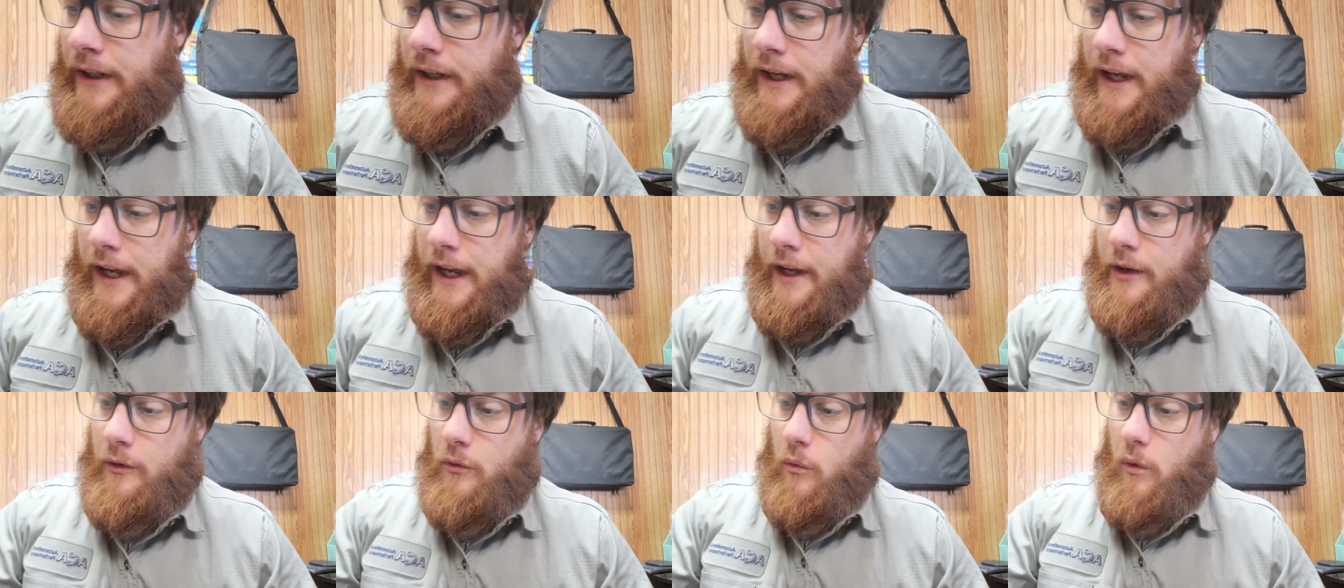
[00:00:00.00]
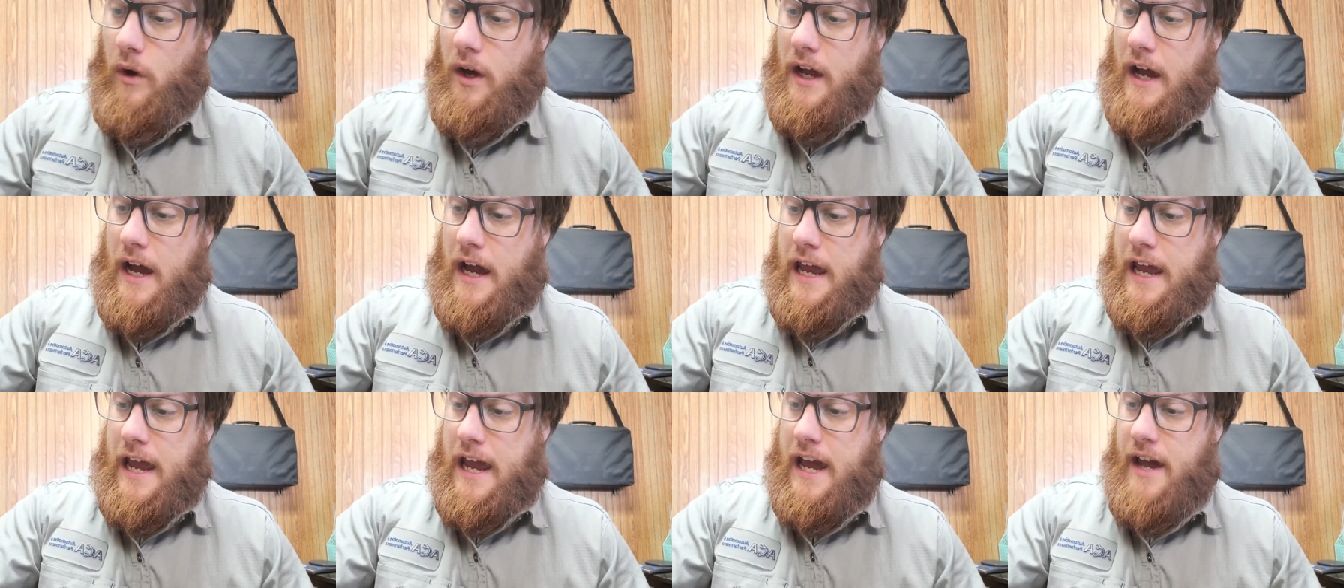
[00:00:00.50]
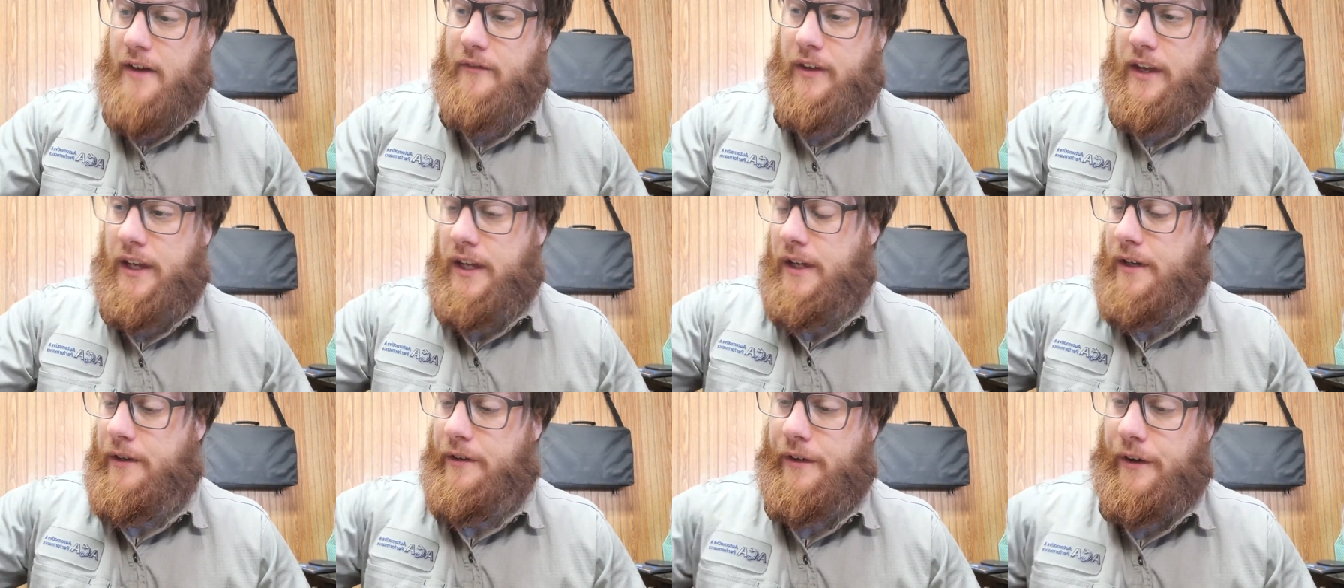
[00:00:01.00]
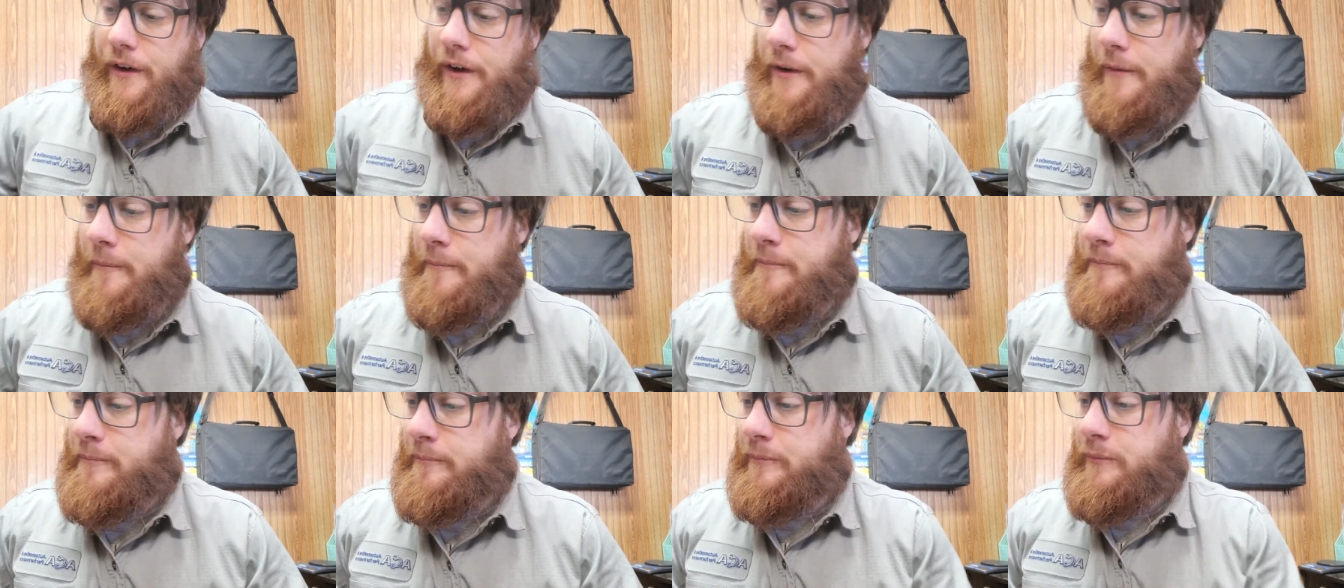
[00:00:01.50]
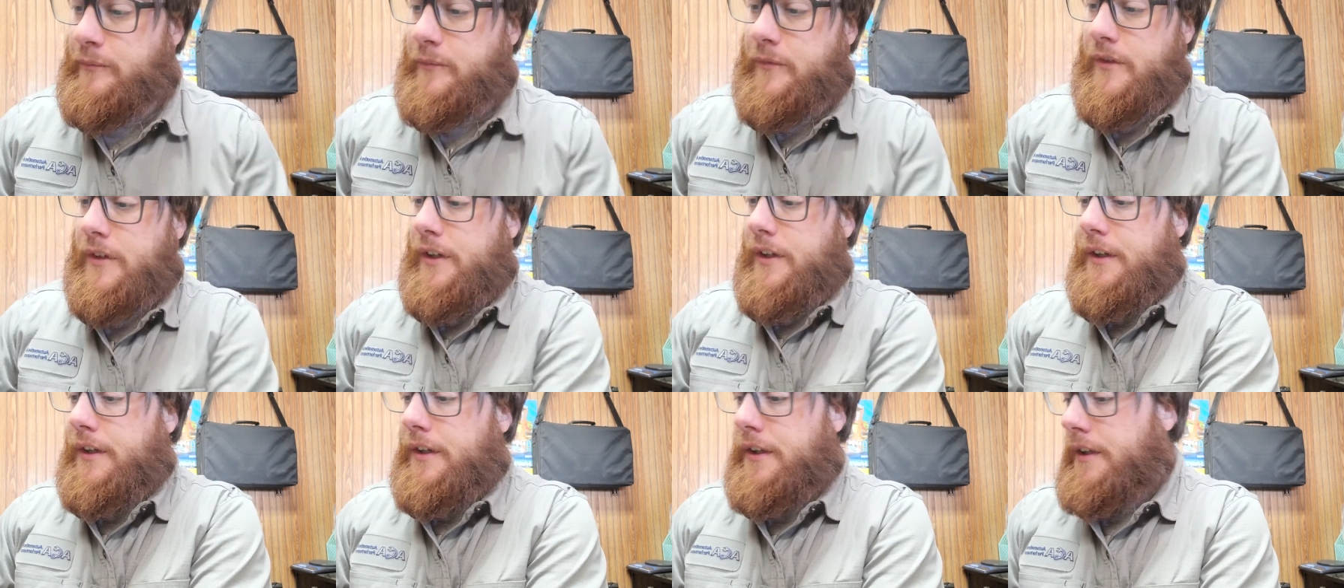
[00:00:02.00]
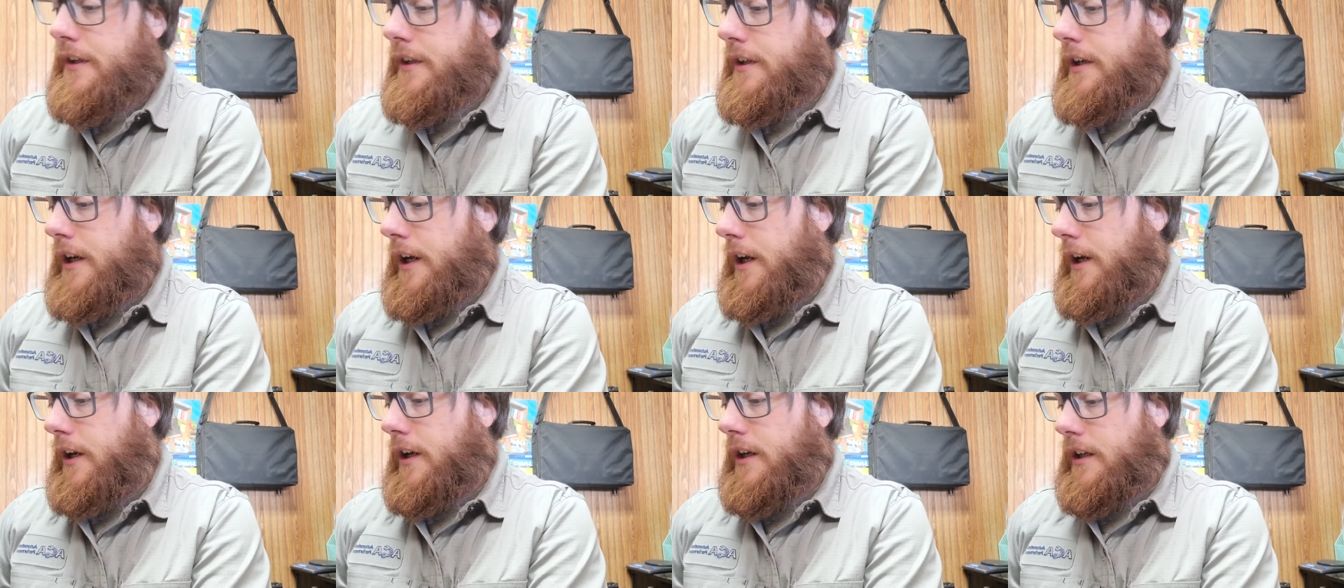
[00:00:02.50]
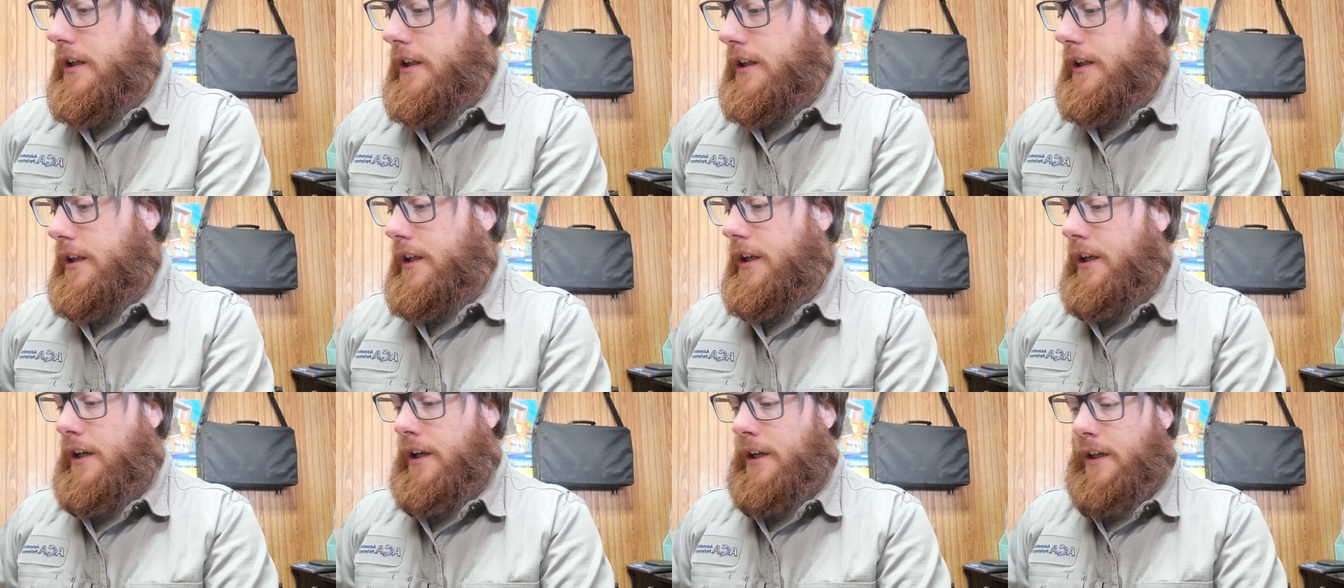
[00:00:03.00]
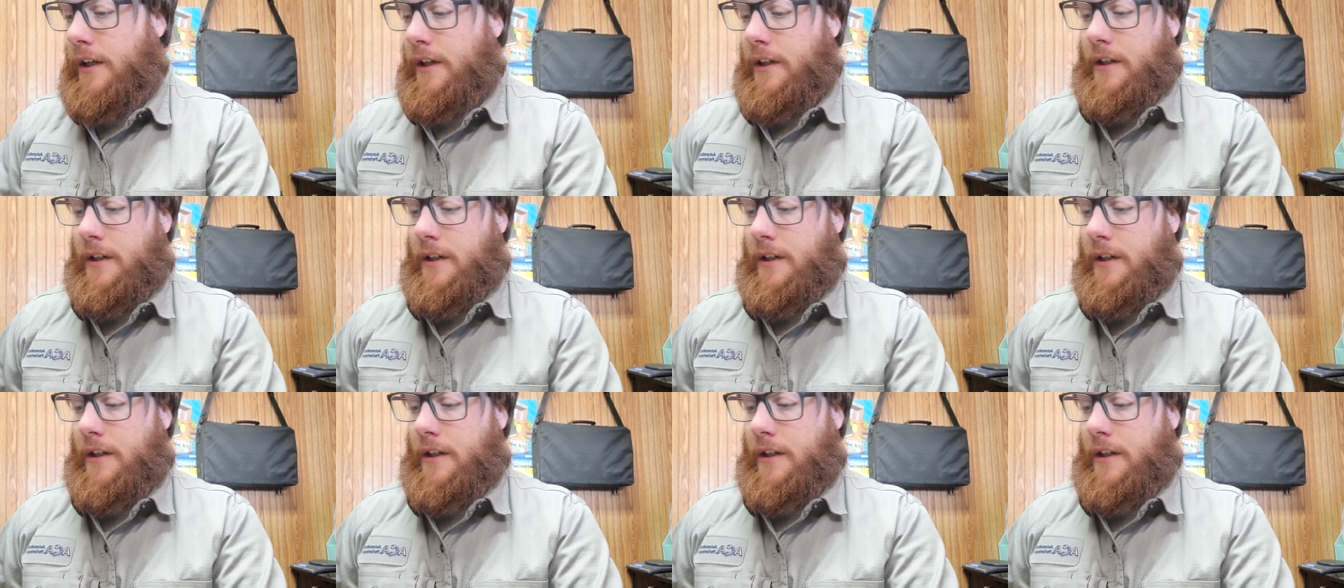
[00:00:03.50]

and what I have here are,